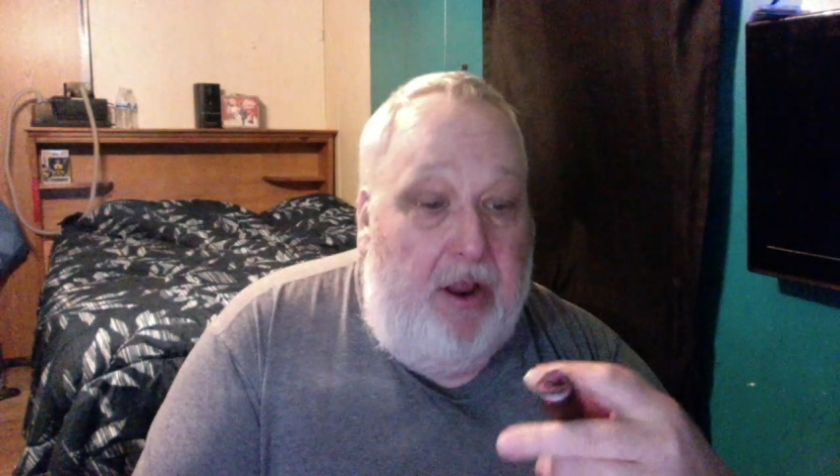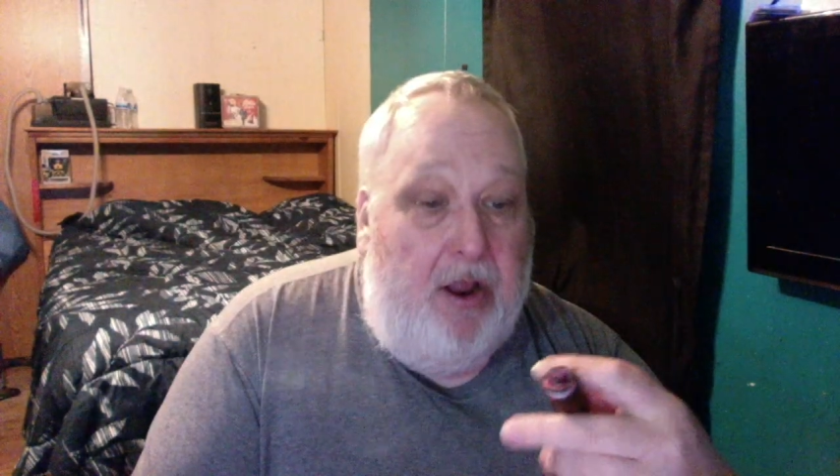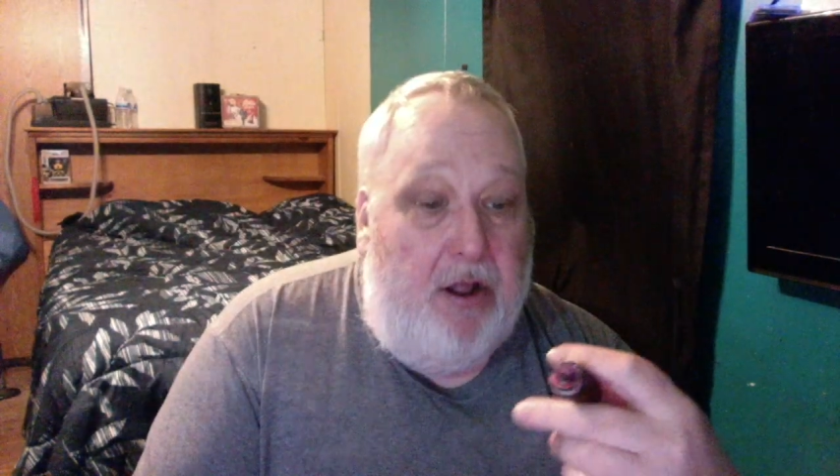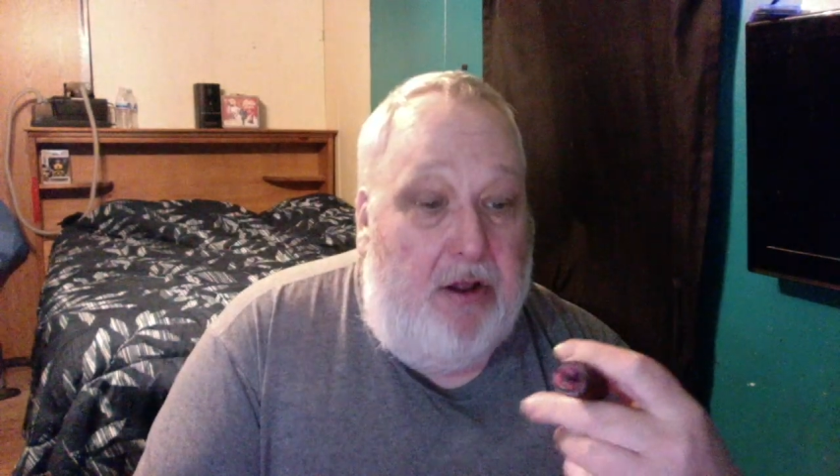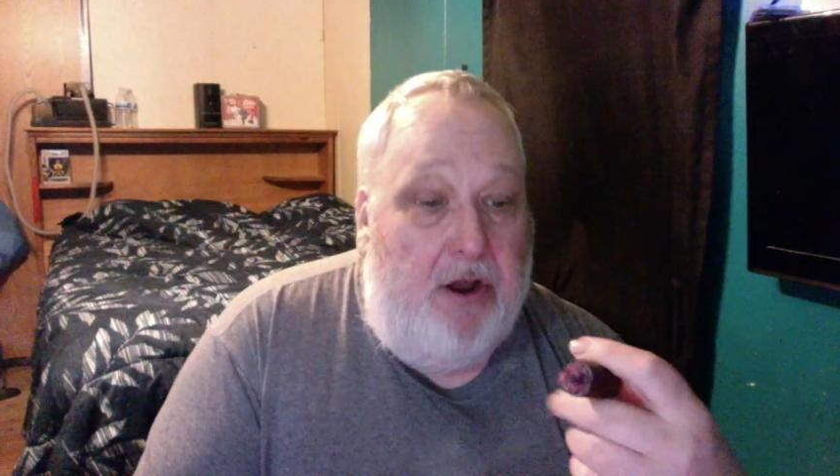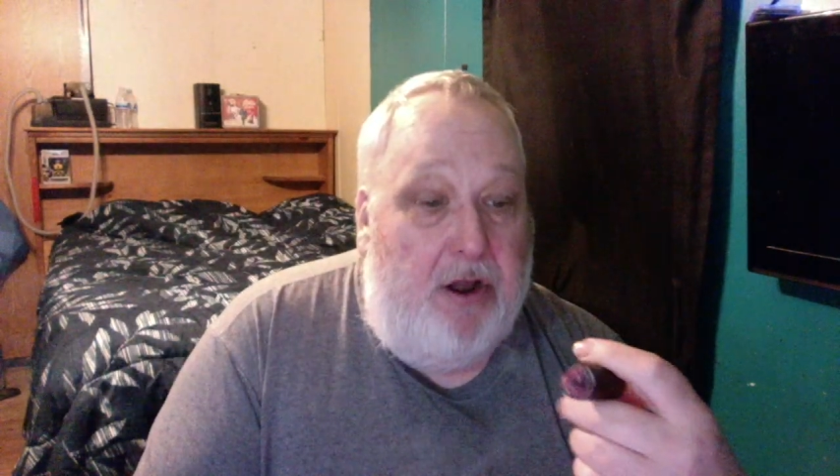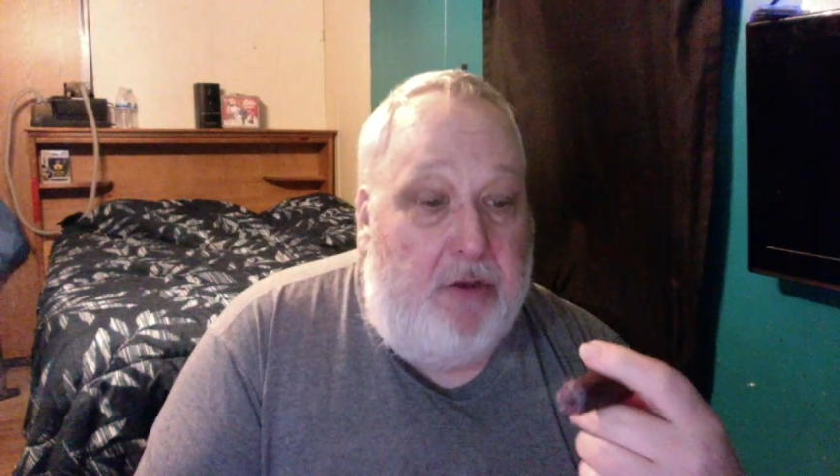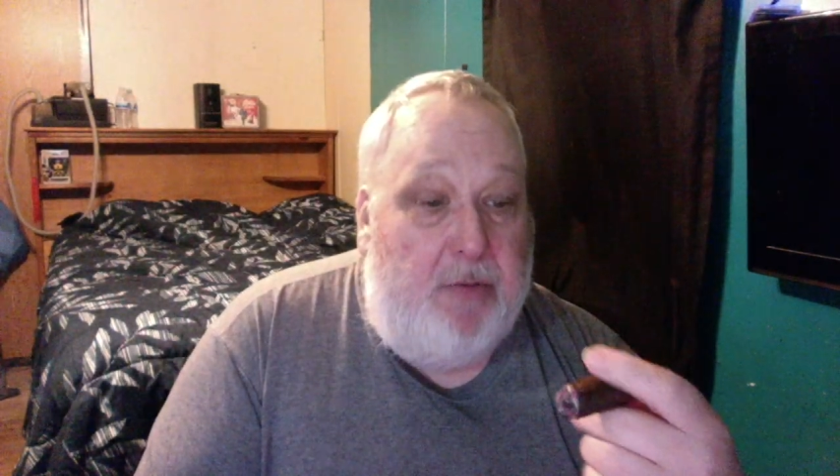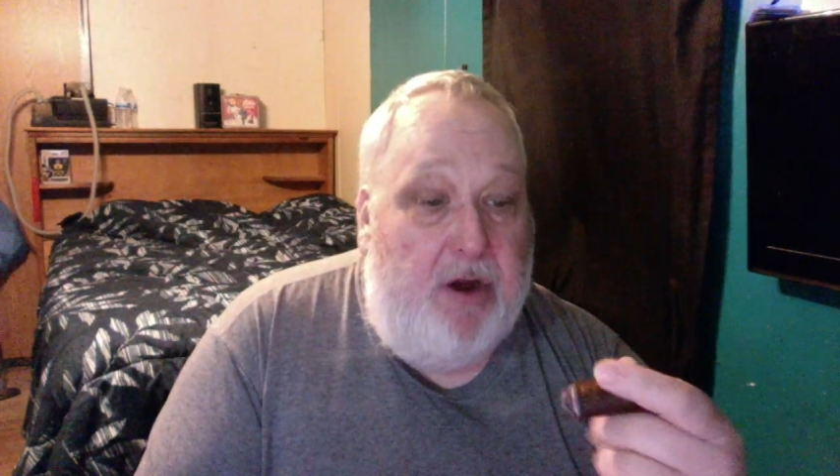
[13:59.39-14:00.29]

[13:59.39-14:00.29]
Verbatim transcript: All in all, it's been a